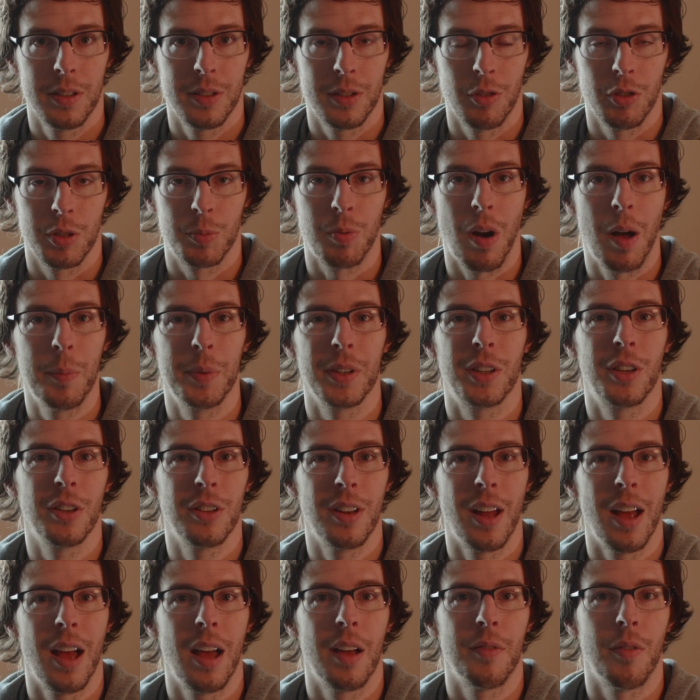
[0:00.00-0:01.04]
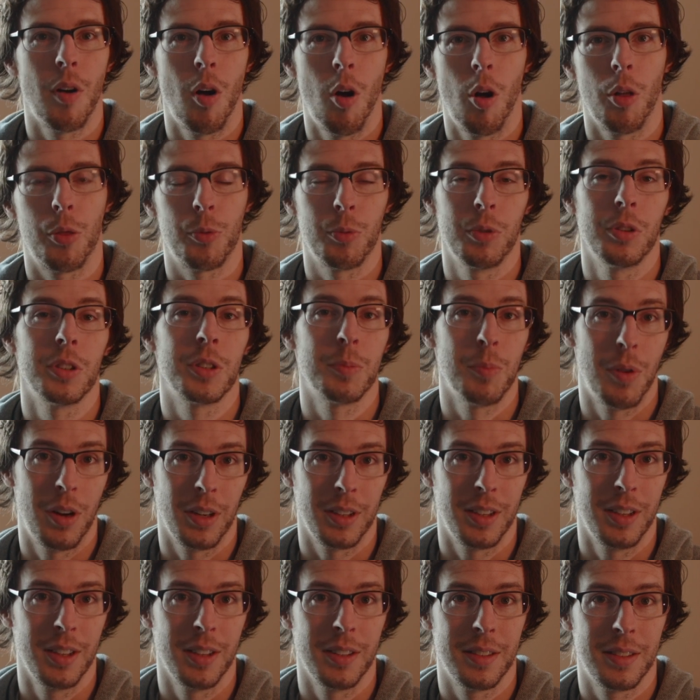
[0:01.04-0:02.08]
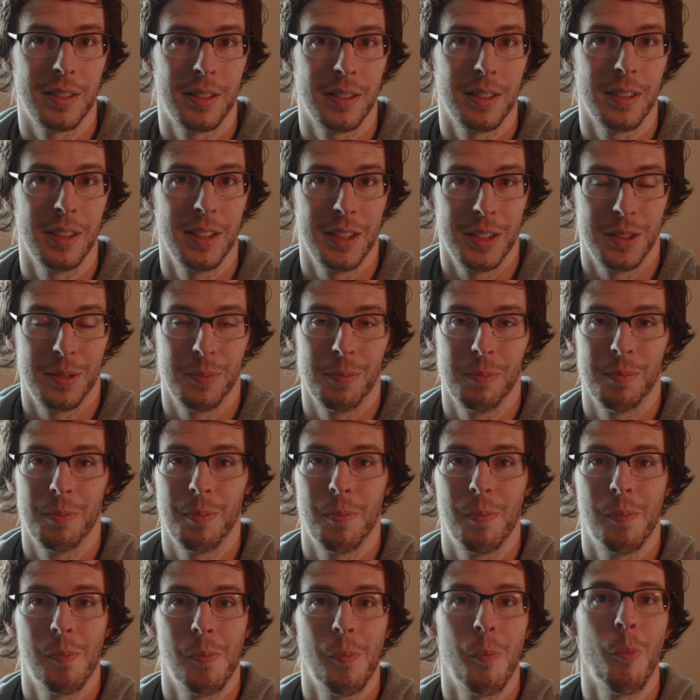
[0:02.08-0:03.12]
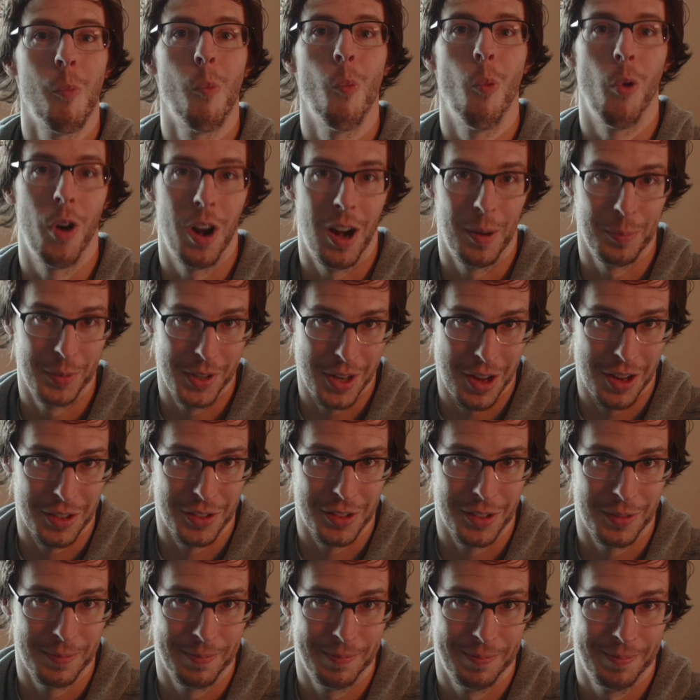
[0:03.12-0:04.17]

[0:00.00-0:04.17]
So it's probably good to have all 3 of those mod kits, is what I'm guessing.